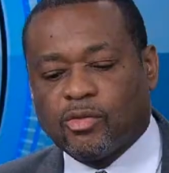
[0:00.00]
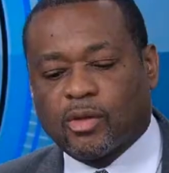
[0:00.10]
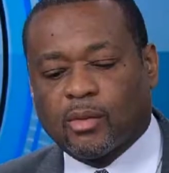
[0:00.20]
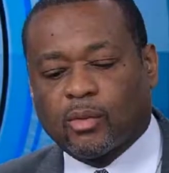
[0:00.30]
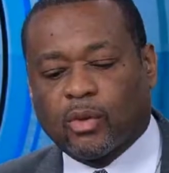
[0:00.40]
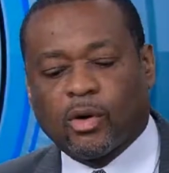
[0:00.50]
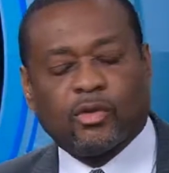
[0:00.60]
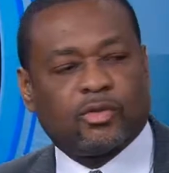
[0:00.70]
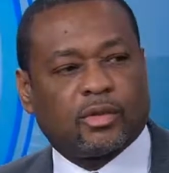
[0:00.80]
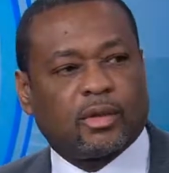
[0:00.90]
is the
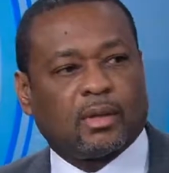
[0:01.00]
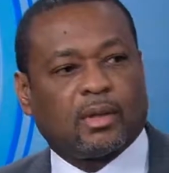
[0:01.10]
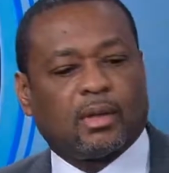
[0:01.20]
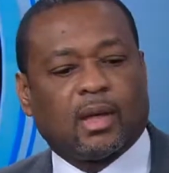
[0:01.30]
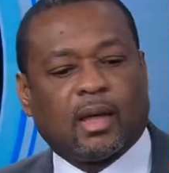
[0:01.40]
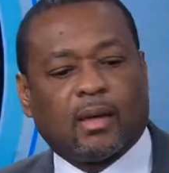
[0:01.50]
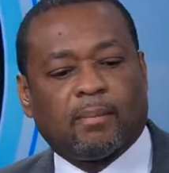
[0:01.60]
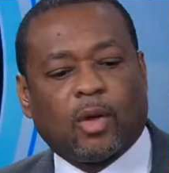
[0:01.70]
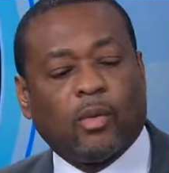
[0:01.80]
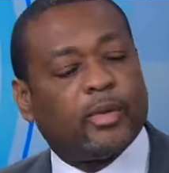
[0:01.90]
worst
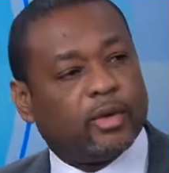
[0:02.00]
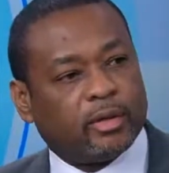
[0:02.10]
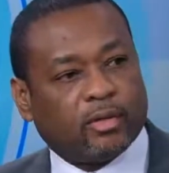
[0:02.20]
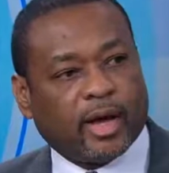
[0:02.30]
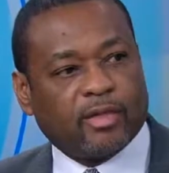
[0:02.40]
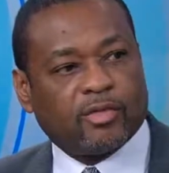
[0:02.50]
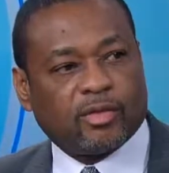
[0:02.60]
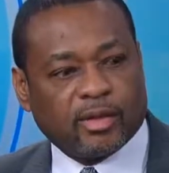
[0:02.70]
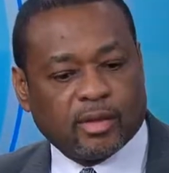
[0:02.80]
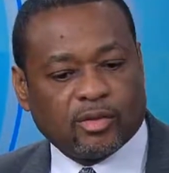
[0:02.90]
opioid
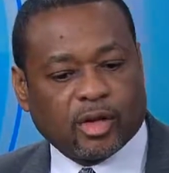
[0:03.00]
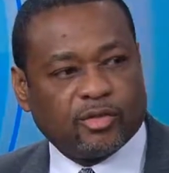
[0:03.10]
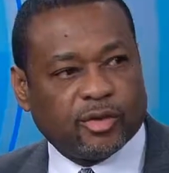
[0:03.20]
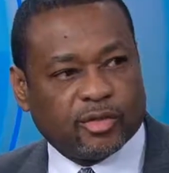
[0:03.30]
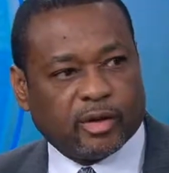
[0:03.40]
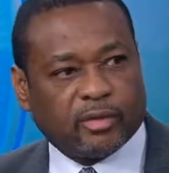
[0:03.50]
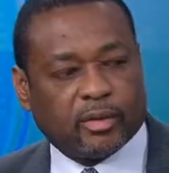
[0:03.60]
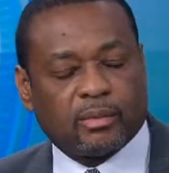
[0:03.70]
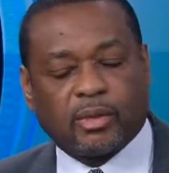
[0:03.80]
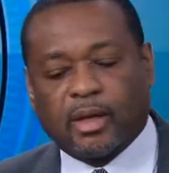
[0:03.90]
crisis that this country has
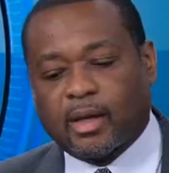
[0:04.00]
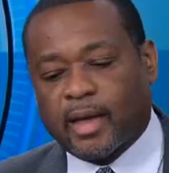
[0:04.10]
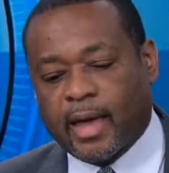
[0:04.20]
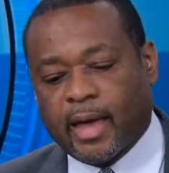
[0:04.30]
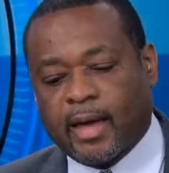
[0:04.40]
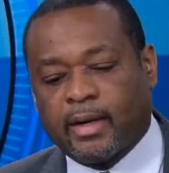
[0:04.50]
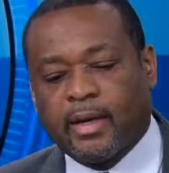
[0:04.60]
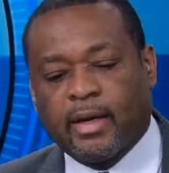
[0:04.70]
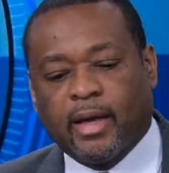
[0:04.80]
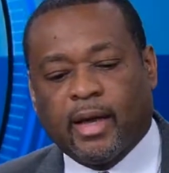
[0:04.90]
ever had.
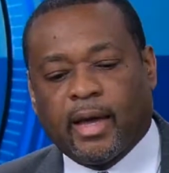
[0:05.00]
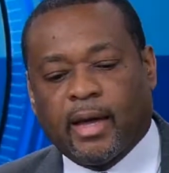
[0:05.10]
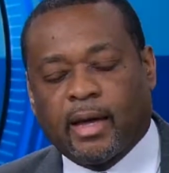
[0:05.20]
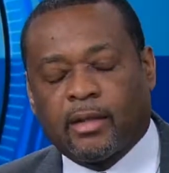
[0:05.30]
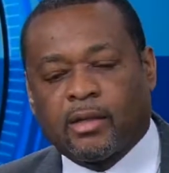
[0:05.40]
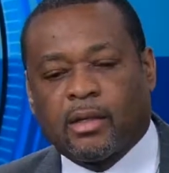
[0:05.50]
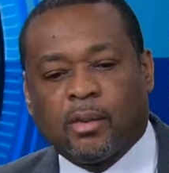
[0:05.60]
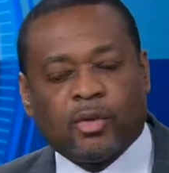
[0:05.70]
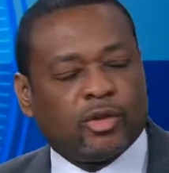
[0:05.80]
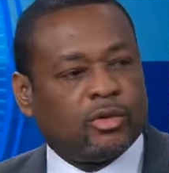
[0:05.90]
And the
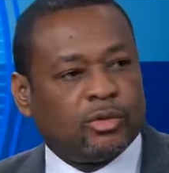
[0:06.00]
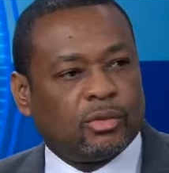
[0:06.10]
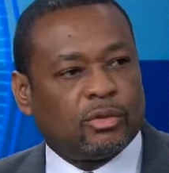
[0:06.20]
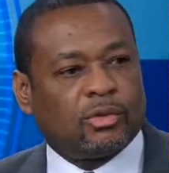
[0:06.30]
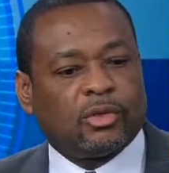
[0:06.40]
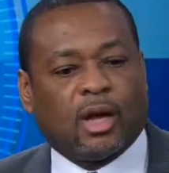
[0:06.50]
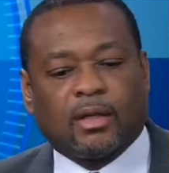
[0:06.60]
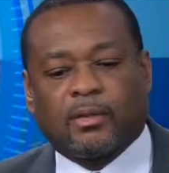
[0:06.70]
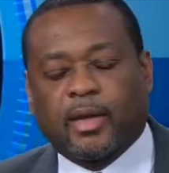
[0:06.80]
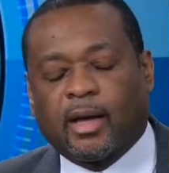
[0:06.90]
numbers that you
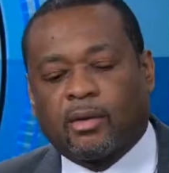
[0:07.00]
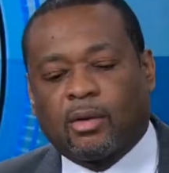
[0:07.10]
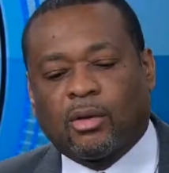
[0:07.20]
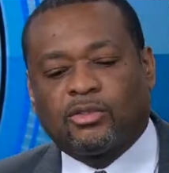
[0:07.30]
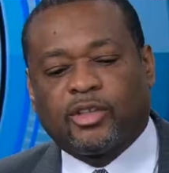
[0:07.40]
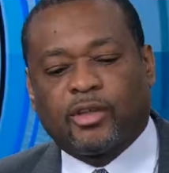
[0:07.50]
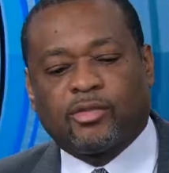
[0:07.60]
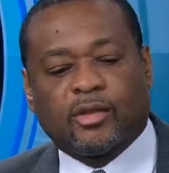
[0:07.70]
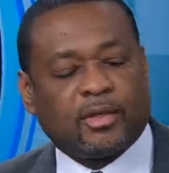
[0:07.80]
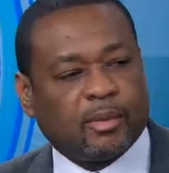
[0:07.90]
talked about are
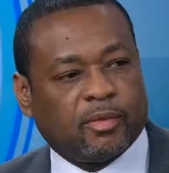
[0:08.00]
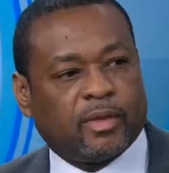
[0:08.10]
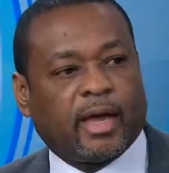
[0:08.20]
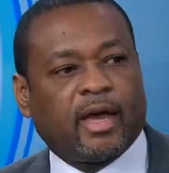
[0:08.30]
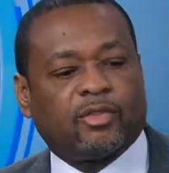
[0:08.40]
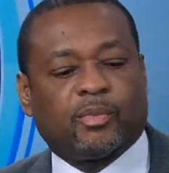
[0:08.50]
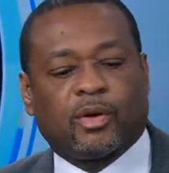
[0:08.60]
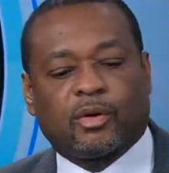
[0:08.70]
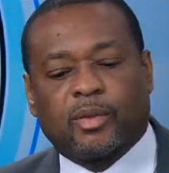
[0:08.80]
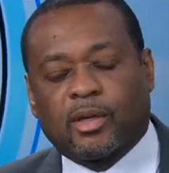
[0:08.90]
just the tip of the
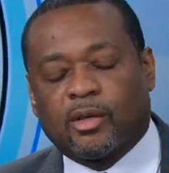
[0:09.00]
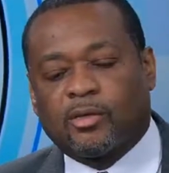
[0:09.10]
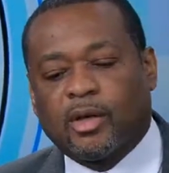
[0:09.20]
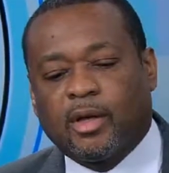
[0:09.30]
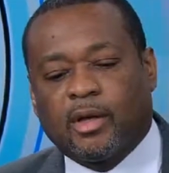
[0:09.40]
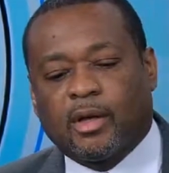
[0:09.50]
iceberg, because